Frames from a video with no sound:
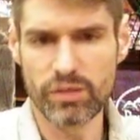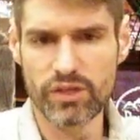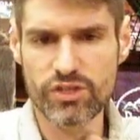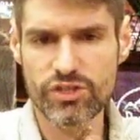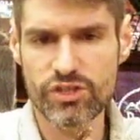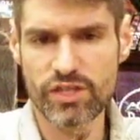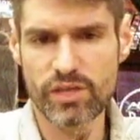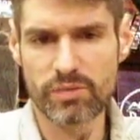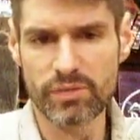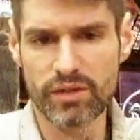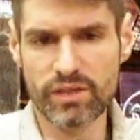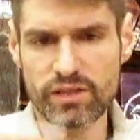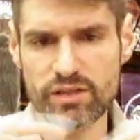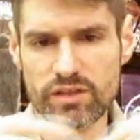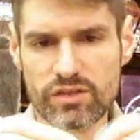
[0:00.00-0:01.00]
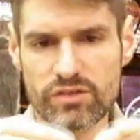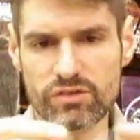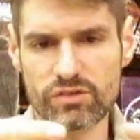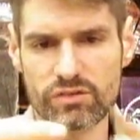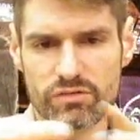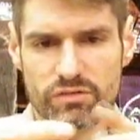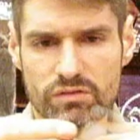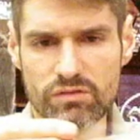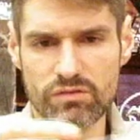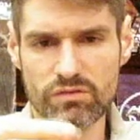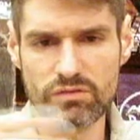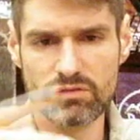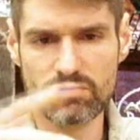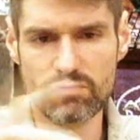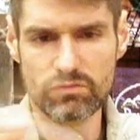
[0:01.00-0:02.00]
bunched it up like this,
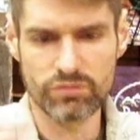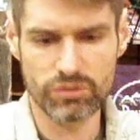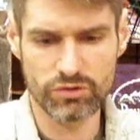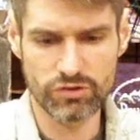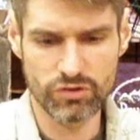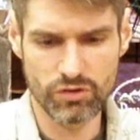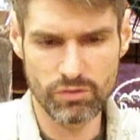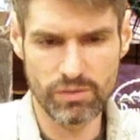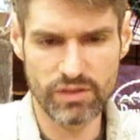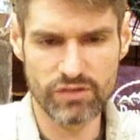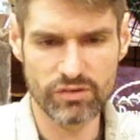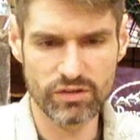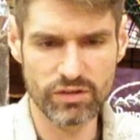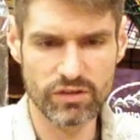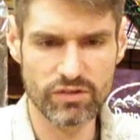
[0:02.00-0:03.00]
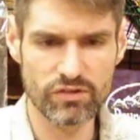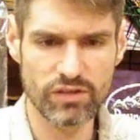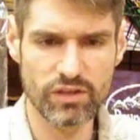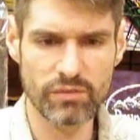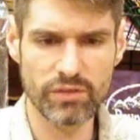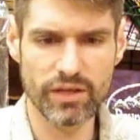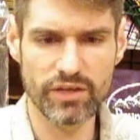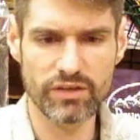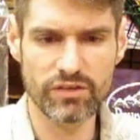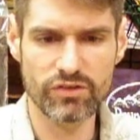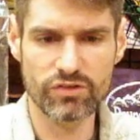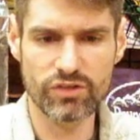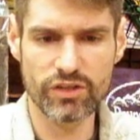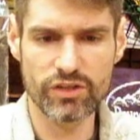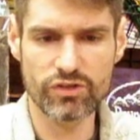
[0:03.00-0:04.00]
so it's all basically the same length,
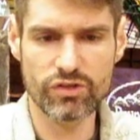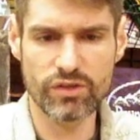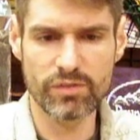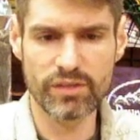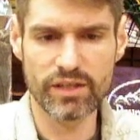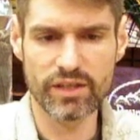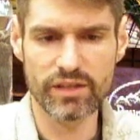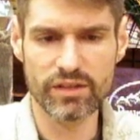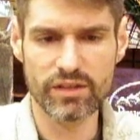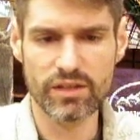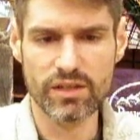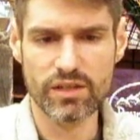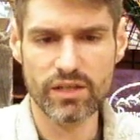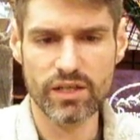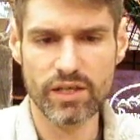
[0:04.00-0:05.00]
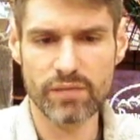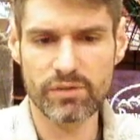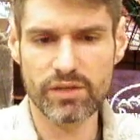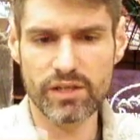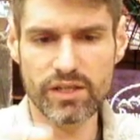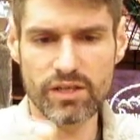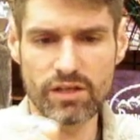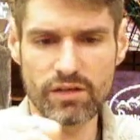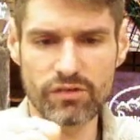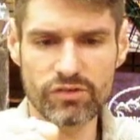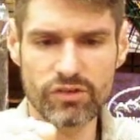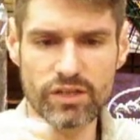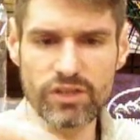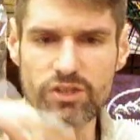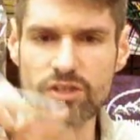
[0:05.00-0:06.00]
and started trimming it. And I'm cutting off
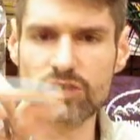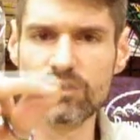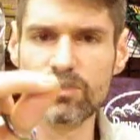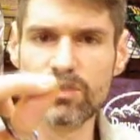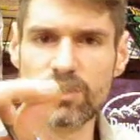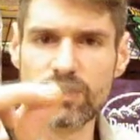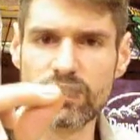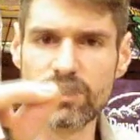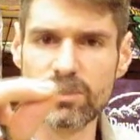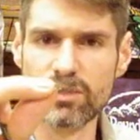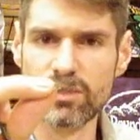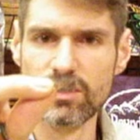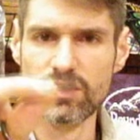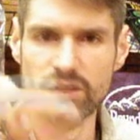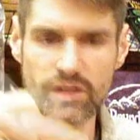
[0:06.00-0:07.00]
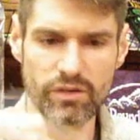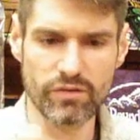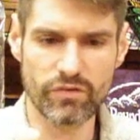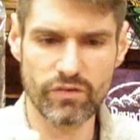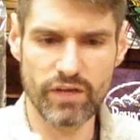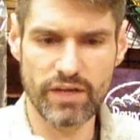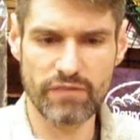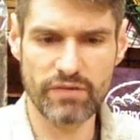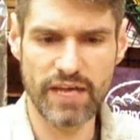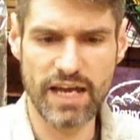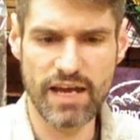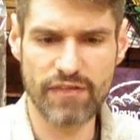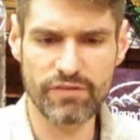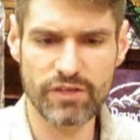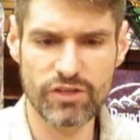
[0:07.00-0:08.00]
sections that are a
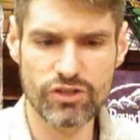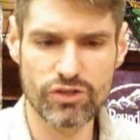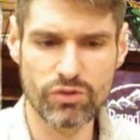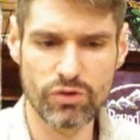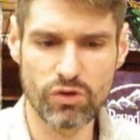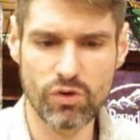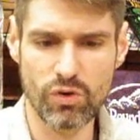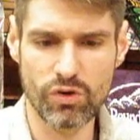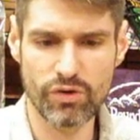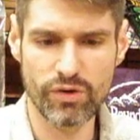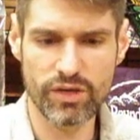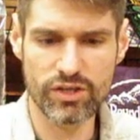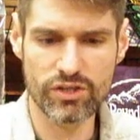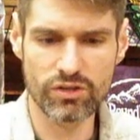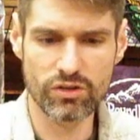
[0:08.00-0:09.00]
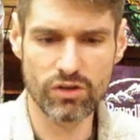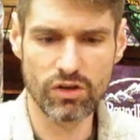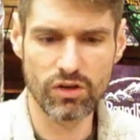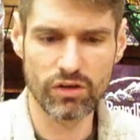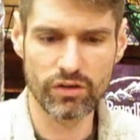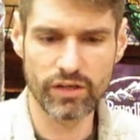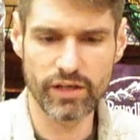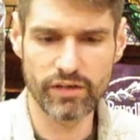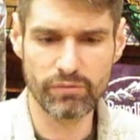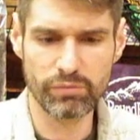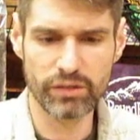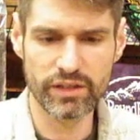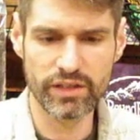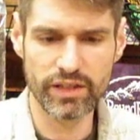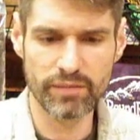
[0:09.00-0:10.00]
½ inch to a ¼ inch long, kind
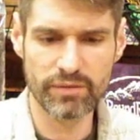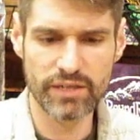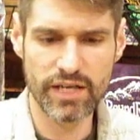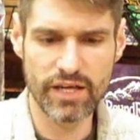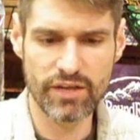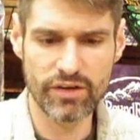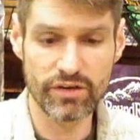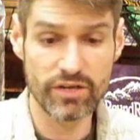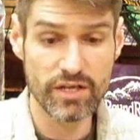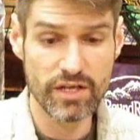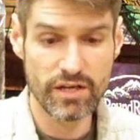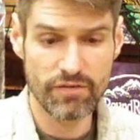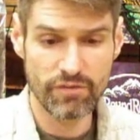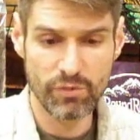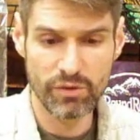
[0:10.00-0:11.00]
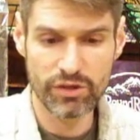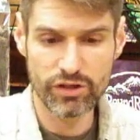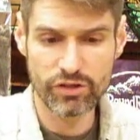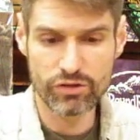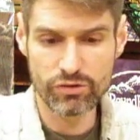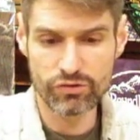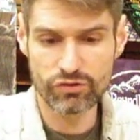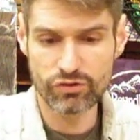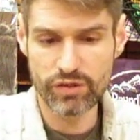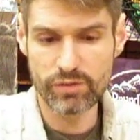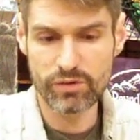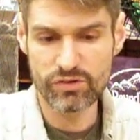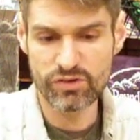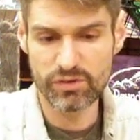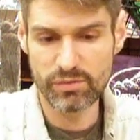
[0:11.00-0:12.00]
of blending them together. If I wanted to do
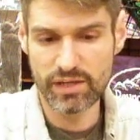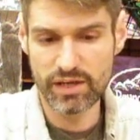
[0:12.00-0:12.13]
streamers,